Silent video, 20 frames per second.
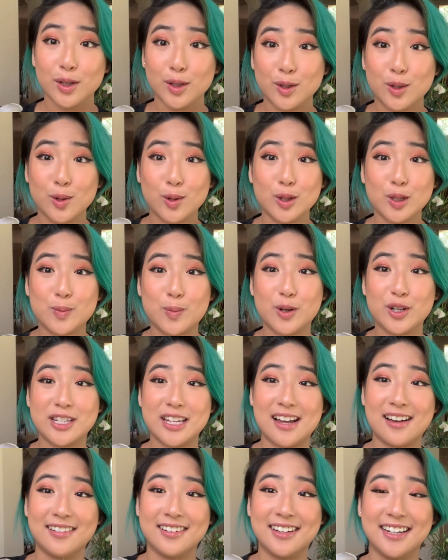Doodle's
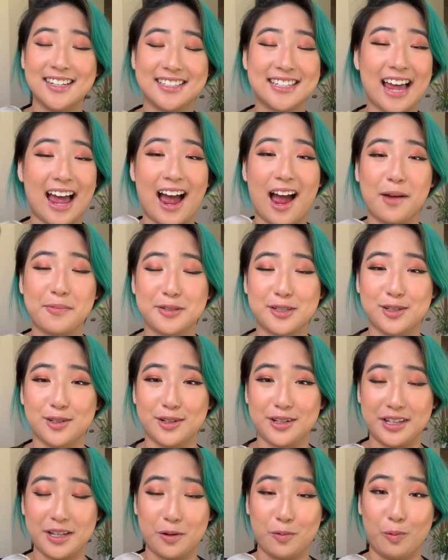personality is
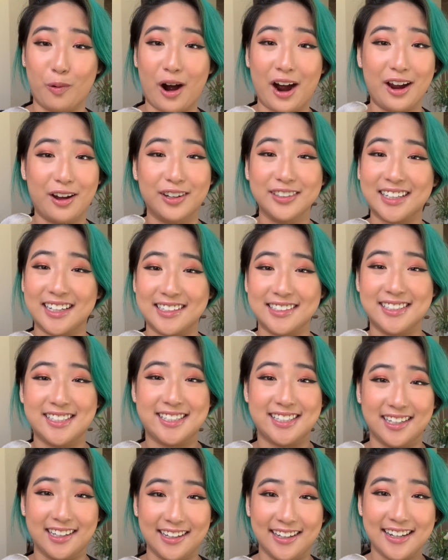absolutely wild and
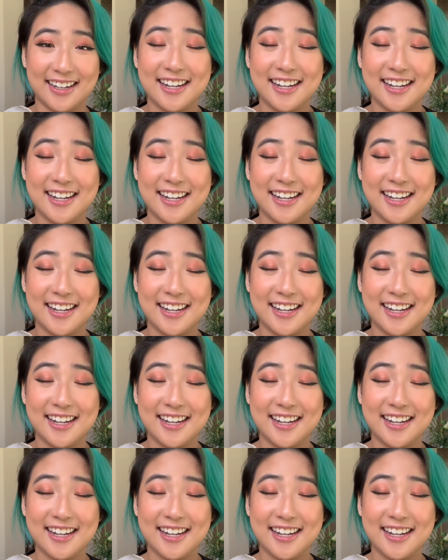silly.